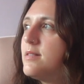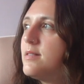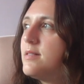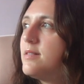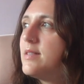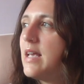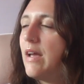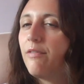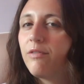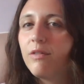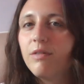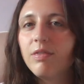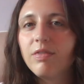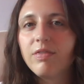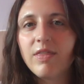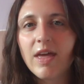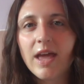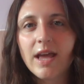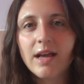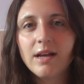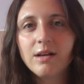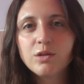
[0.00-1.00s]
different
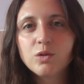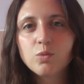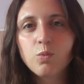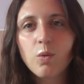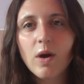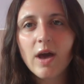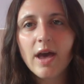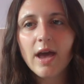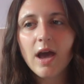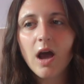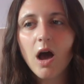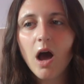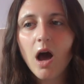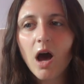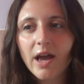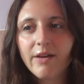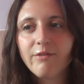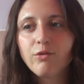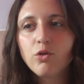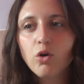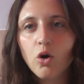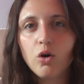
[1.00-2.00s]
things where
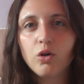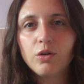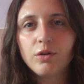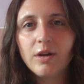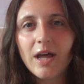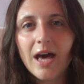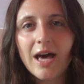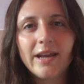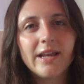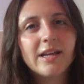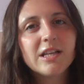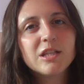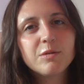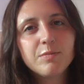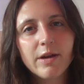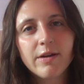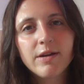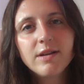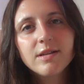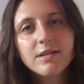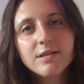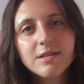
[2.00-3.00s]
I've gone and
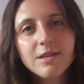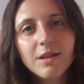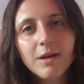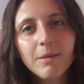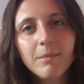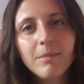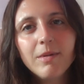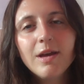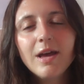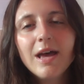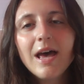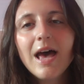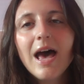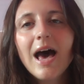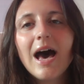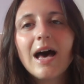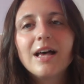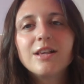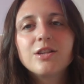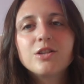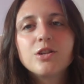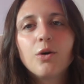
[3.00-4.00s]
experienced them.
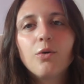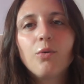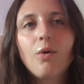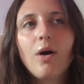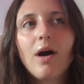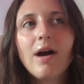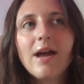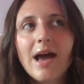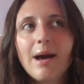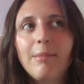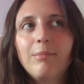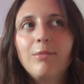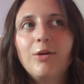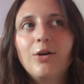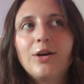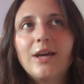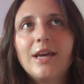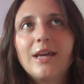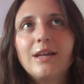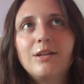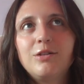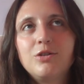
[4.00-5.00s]
So I am
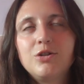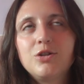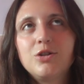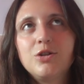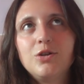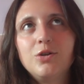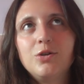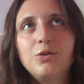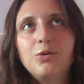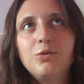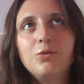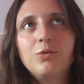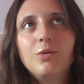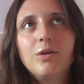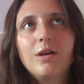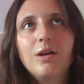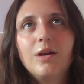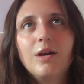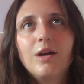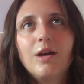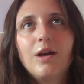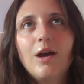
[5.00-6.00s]
looking to
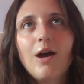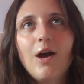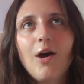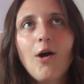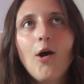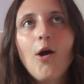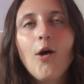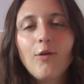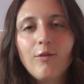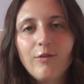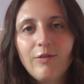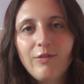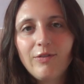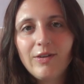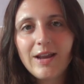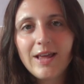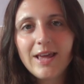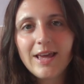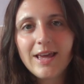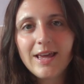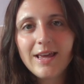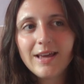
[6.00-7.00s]

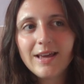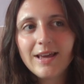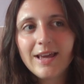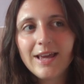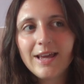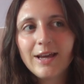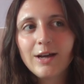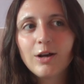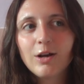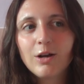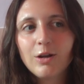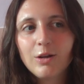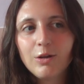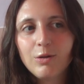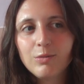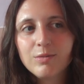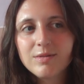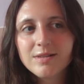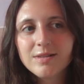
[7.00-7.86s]
hopefully include